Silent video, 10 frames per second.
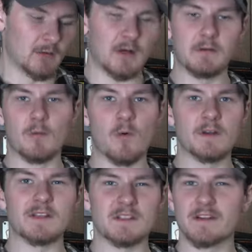
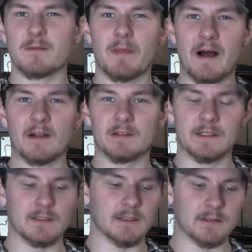want to sit about
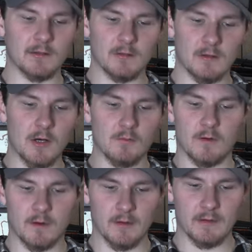a little
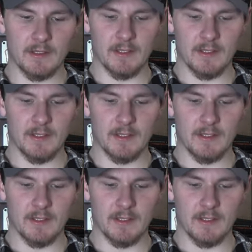over